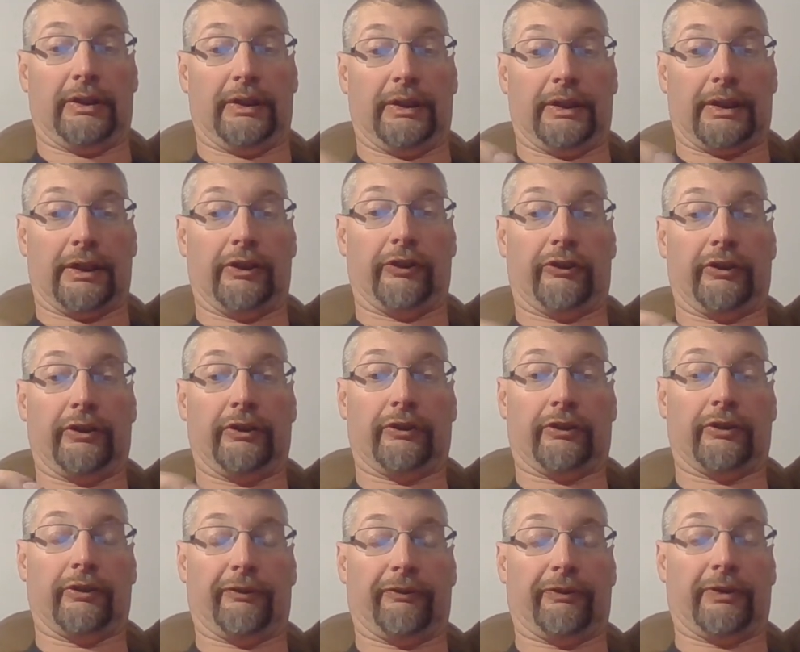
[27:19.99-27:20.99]
it goes into
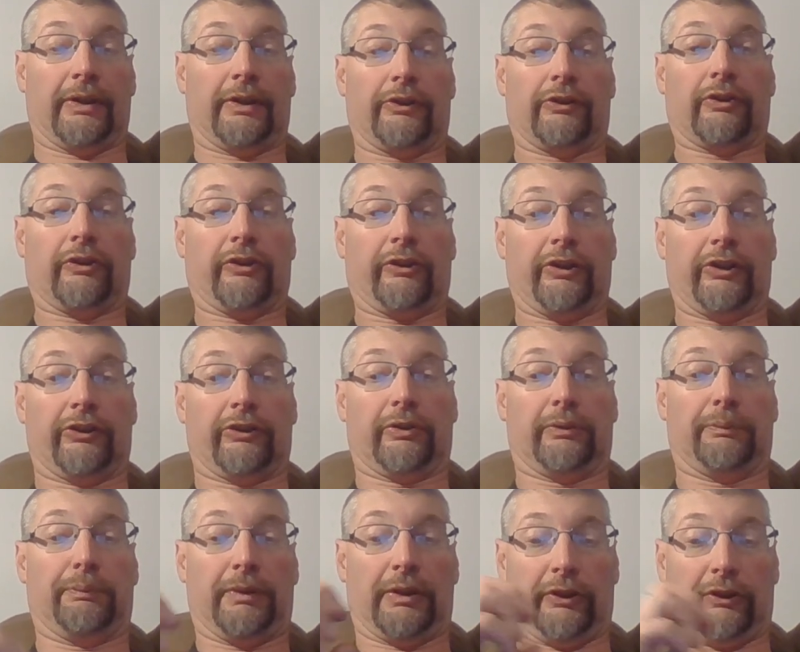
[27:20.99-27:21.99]
the federal
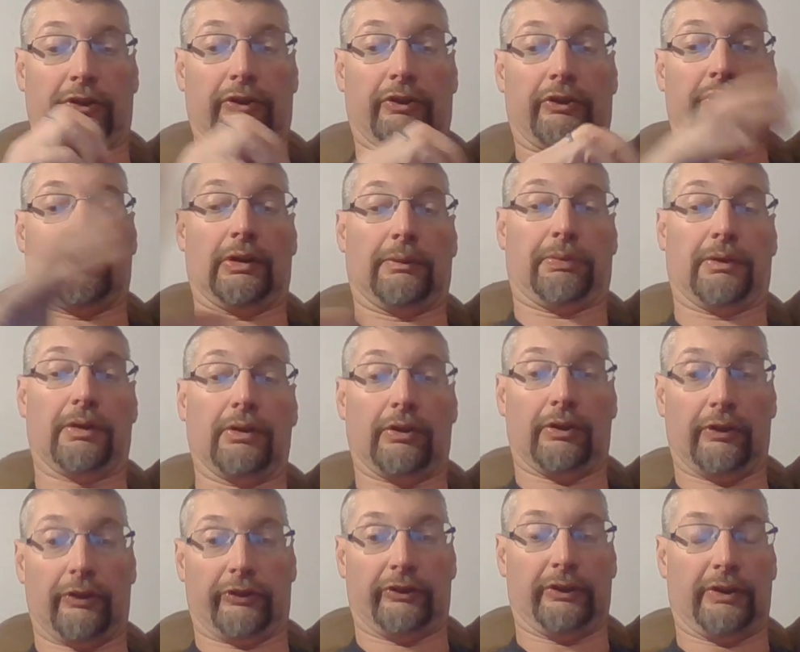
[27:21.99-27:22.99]
system that shows up in all
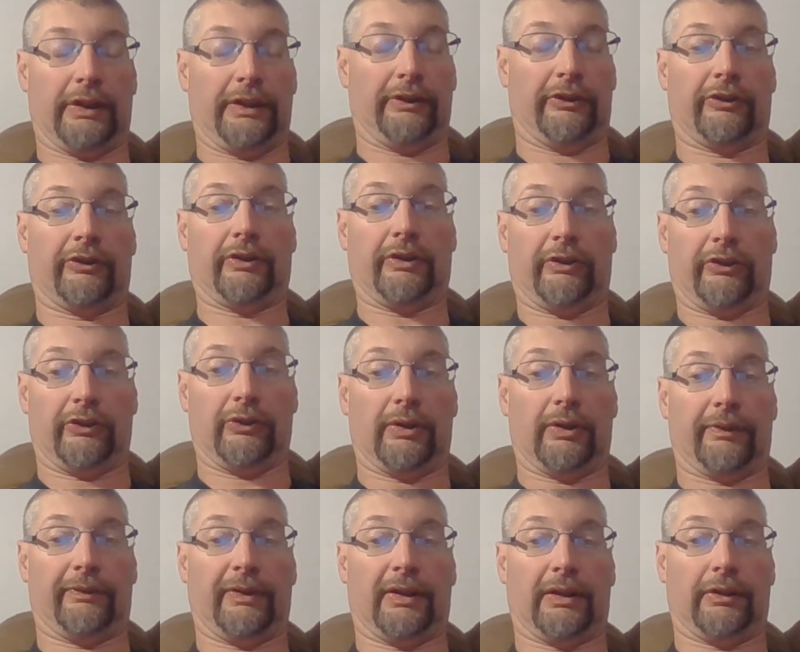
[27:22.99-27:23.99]
states that you
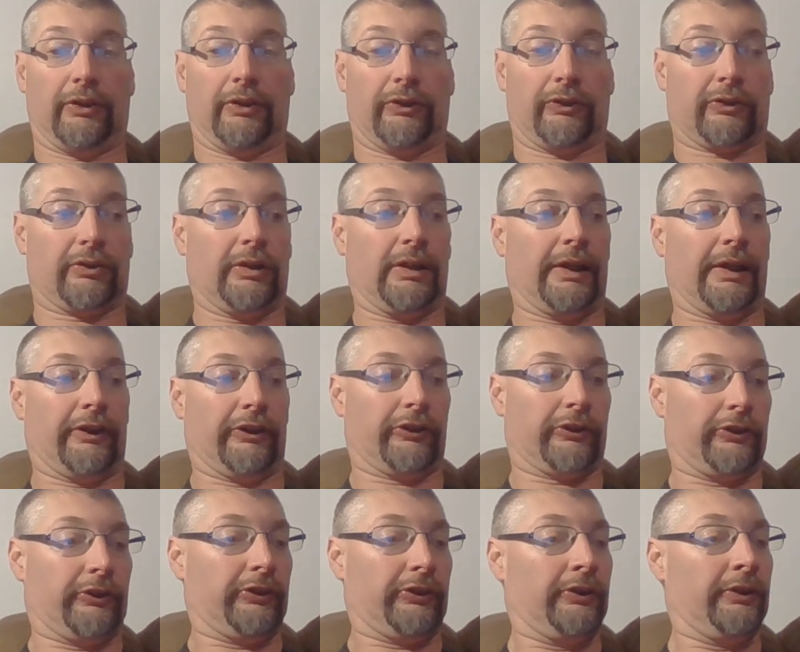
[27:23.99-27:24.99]
have had those
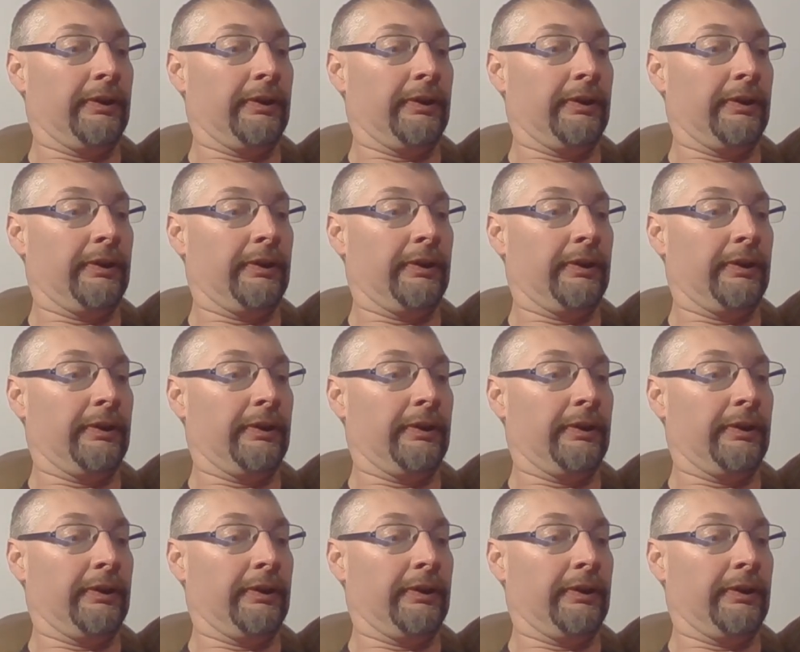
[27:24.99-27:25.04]
classes.